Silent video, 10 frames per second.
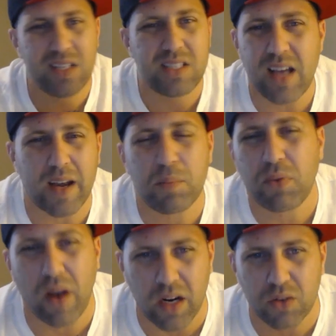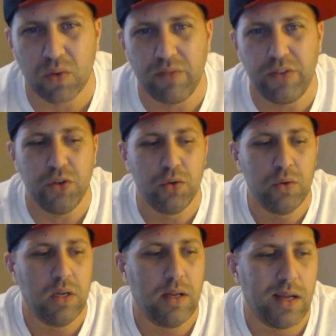It's not a product
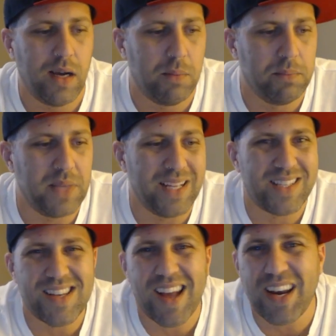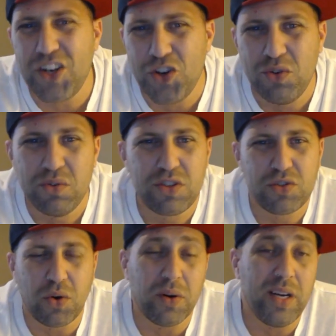review. It's not a news
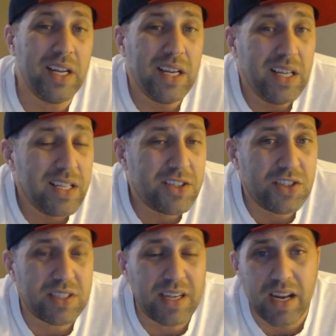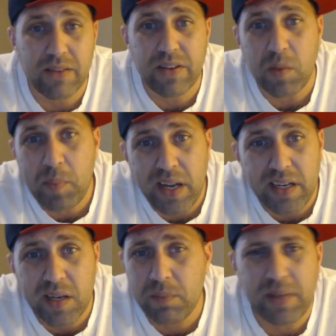story. It's just kind of an
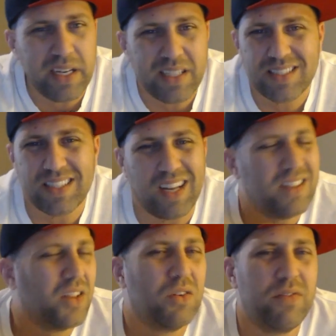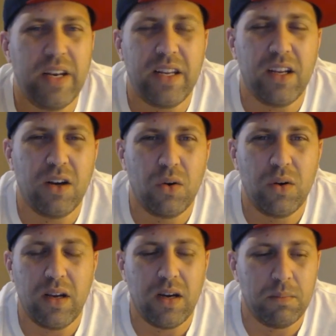opinion piece, a little
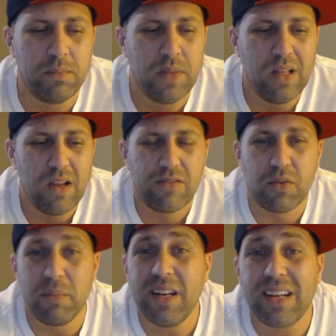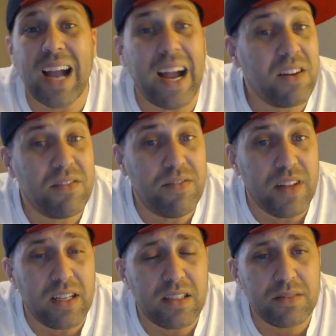video for me to kind of
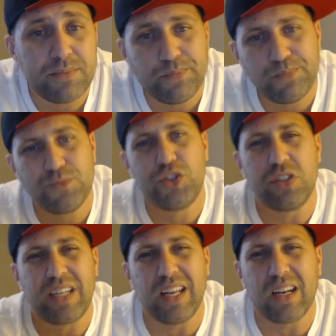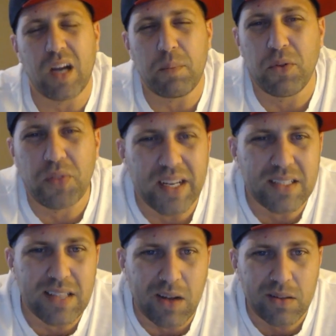vent, just get a couple
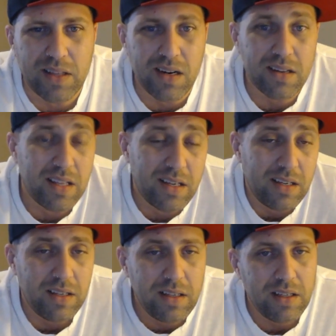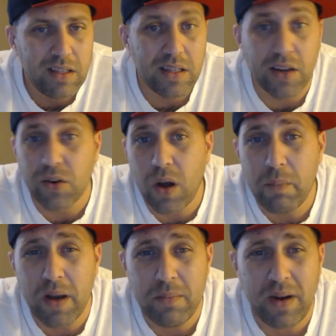things out there that are
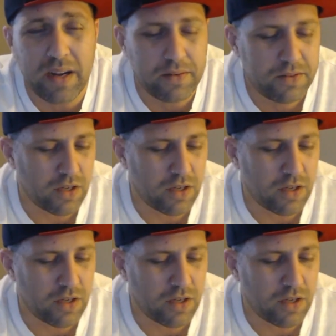on my mind.